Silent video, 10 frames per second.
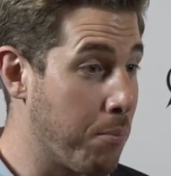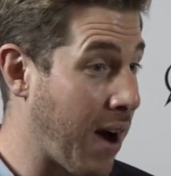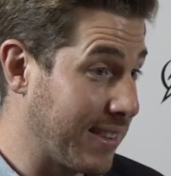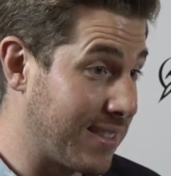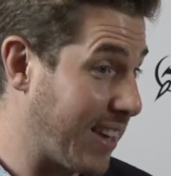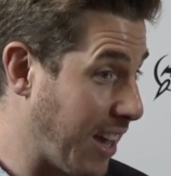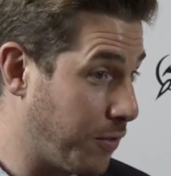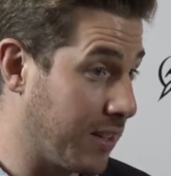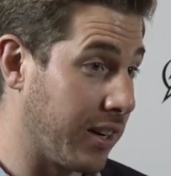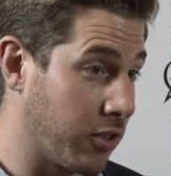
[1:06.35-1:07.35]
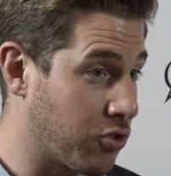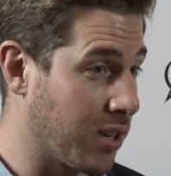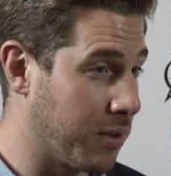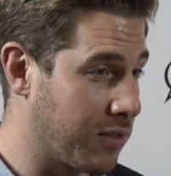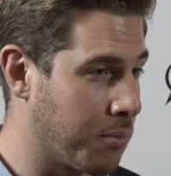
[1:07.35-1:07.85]
brand safety and
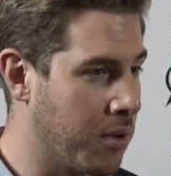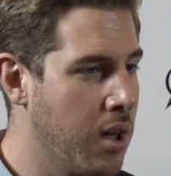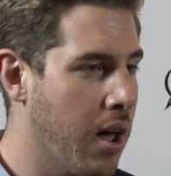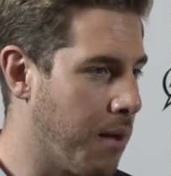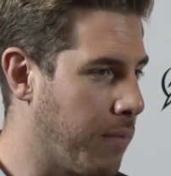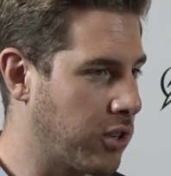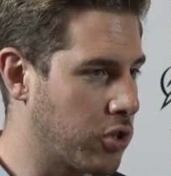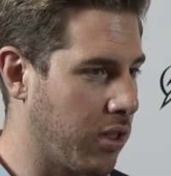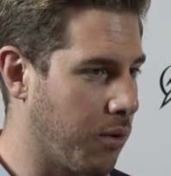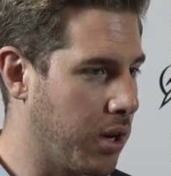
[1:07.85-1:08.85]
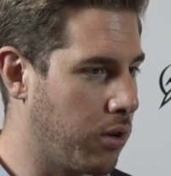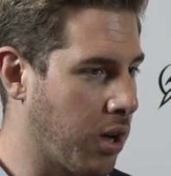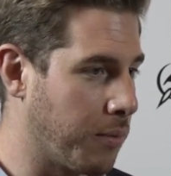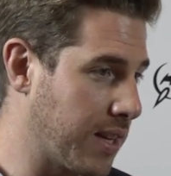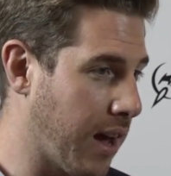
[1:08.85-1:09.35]
extremism, and make sure that we all
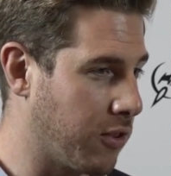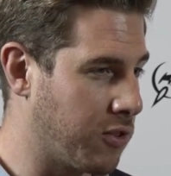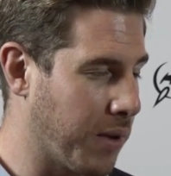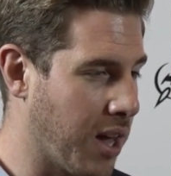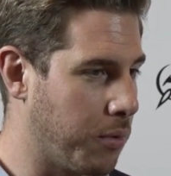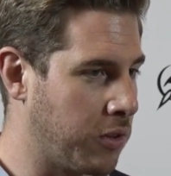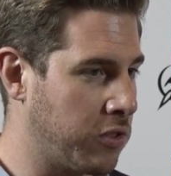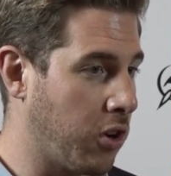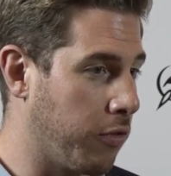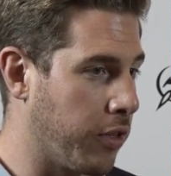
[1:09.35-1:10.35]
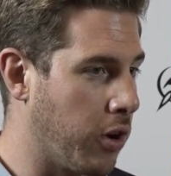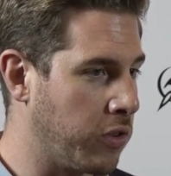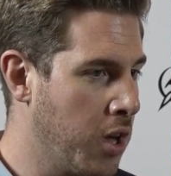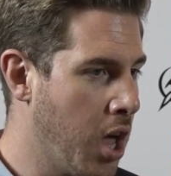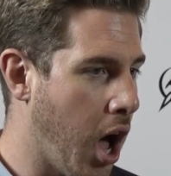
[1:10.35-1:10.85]
come together to be able to solve those